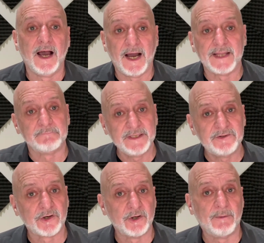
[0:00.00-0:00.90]
At
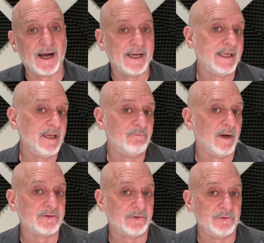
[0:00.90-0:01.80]
midterm, I gave
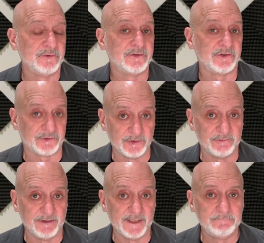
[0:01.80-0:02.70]
my students a
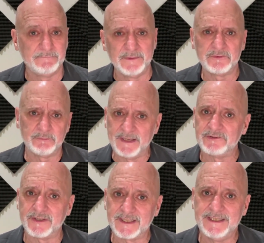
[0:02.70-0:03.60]
survey. It was
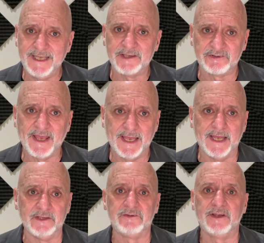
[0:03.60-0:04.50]
basically yes
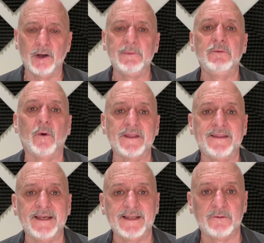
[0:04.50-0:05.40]
and. Tell me
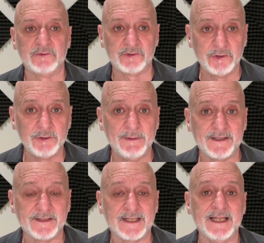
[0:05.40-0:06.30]
one thing that was good
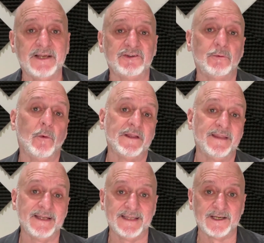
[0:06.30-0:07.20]
about the class and one
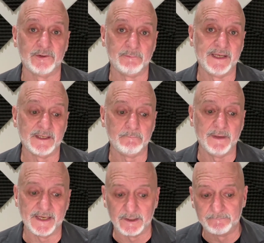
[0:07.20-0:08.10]
thing that could make it
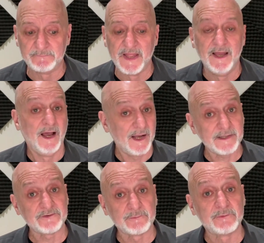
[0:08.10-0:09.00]
better. I
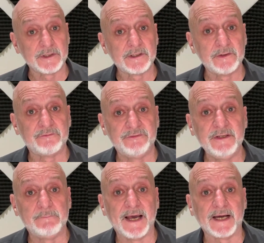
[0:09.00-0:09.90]
got some really good
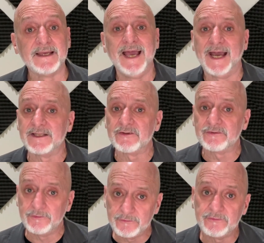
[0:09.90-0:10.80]
feedback, and the
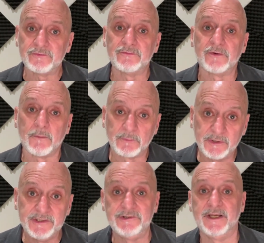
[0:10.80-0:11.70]
students
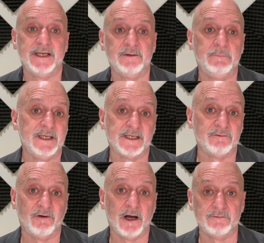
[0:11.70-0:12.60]
appreciated being
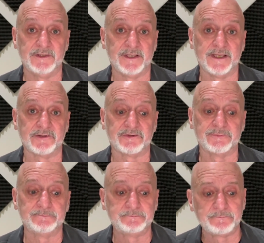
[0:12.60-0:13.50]
involved in this.